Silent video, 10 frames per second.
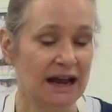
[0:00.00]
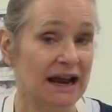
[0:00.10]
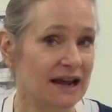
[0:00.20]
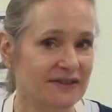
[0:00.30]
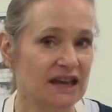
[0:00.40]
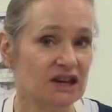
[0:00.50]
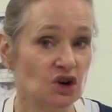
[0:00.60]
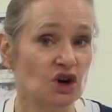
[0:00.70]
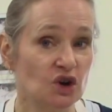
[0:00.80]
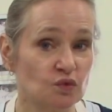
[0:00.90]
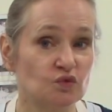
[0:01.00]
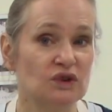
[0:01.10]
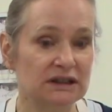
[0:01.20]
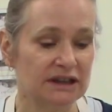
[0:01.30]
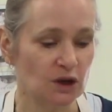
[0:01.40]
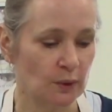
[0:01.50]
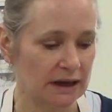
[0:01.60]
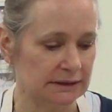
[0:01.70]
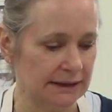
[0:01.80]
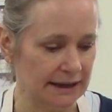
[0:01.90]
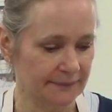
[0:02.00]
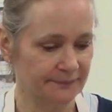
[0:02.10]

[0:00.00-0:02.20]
and they cook really quickly.